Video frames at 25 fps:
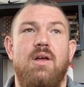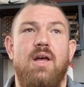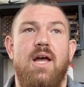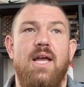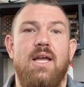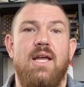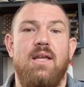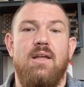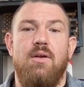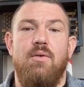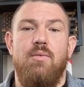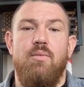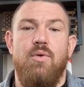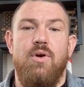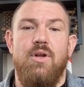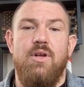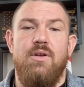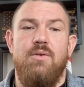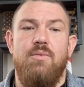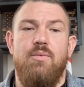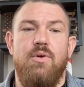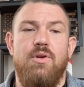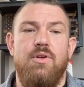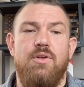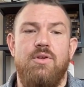like
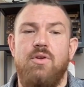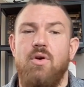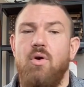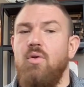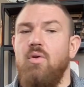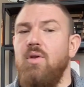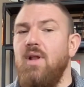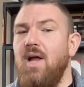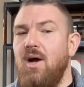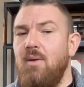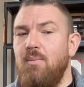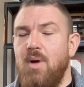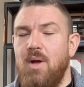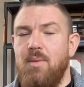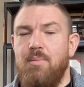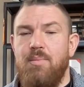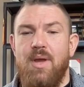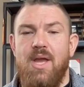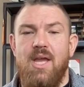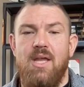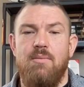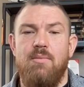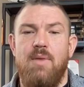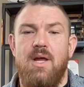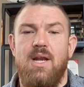would dole out my
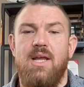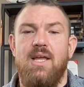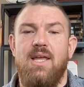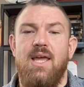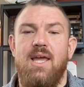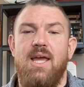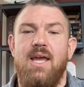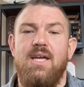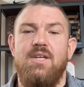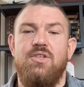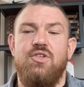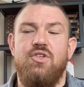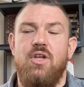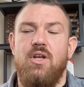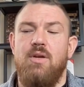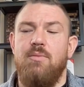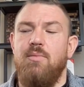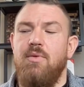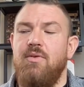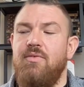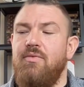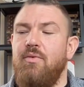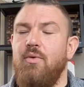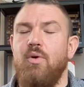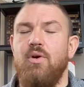pain medication, and
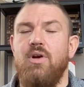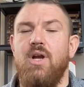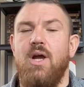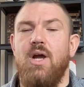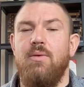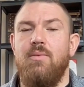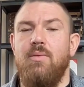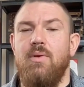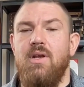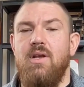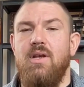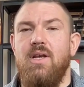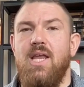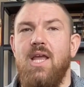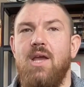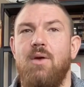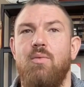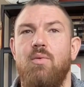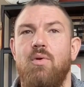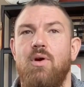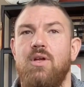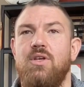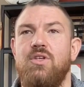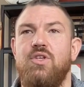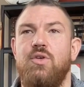before I would get
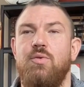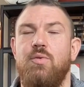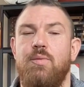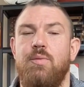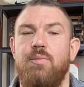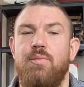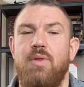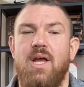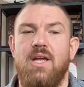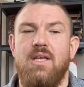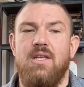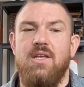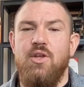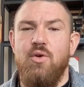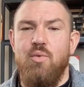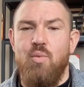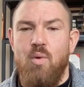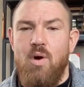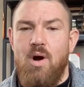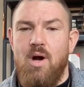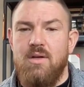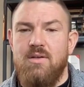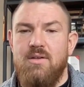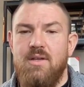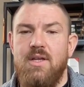one, she would be like, "Do you
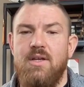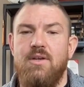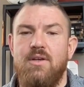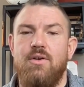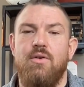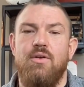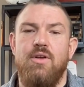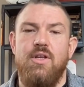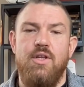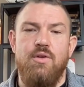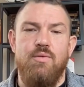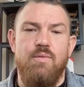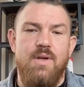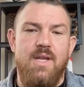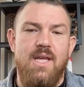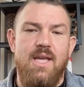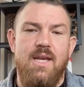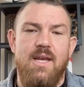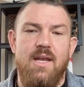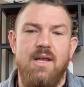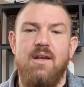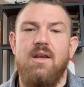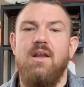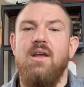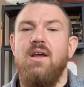want it or do you
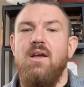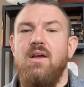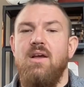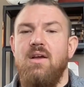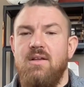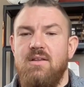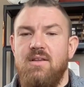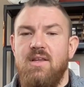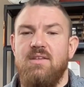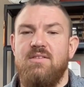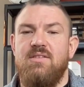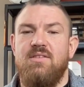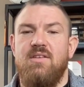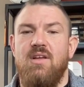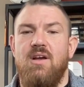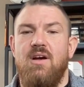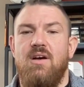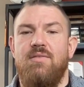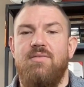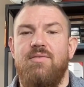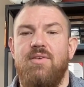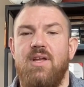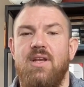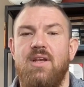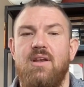need it?" This
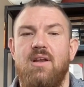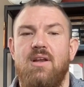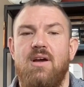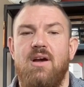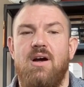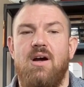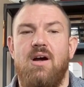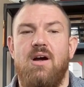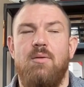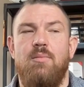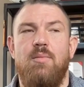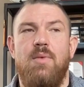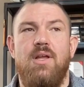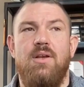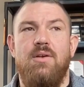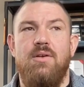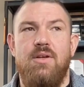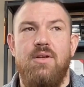stuff, and